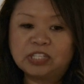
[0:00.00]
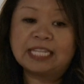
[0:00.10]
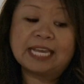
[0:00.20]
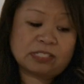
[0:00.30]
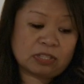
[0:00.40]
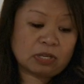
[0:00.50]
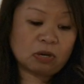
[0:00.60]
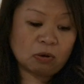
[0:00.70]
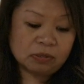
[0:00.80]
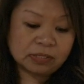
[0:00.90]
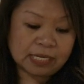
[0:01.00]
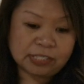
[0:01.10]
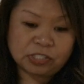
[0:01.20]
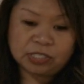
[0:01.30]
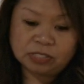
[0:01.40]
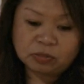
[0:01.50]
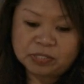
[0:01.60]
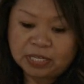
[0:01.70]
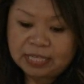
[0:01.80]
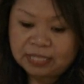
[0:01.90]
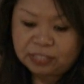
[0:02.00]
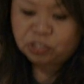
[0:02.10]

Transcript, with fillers: She likes the gold touches, which I think